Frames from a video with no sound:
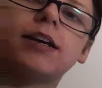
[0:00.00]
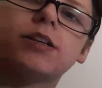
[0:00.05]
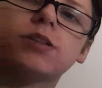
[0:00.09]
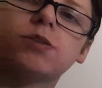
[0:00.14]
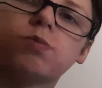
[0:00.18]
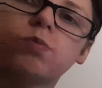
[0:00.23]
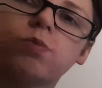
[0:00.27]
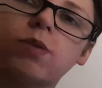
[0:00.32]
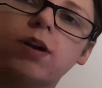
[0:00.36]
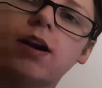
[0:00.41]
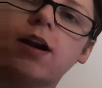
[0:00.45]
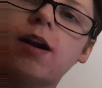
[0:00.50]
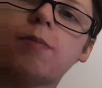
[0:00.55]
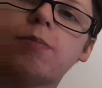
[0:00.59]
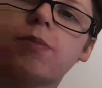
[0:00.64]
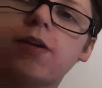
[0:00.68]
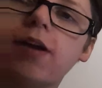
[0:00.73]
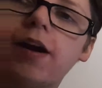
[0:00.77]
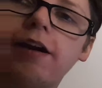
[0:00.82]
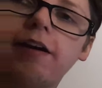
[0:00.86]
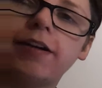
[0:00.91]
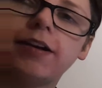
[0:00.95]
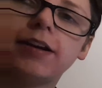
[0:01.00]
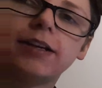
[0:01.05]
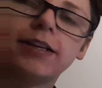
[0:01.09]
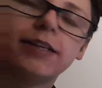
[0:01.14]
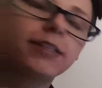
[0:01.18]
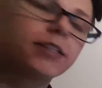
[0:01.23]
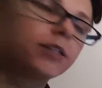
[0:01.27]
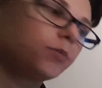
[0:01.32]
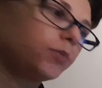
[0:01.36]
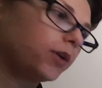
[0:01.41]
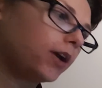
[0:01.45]
is where our priority
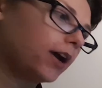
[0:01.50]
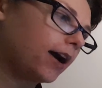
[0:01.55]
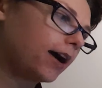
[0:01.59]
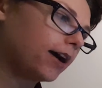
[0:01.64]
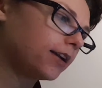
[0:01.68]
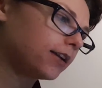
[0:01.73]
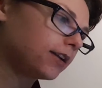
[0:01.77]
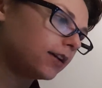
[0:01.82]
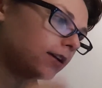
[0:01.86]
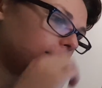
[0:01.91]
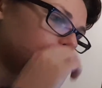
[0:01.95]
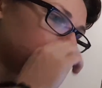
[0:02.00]
needs to be at.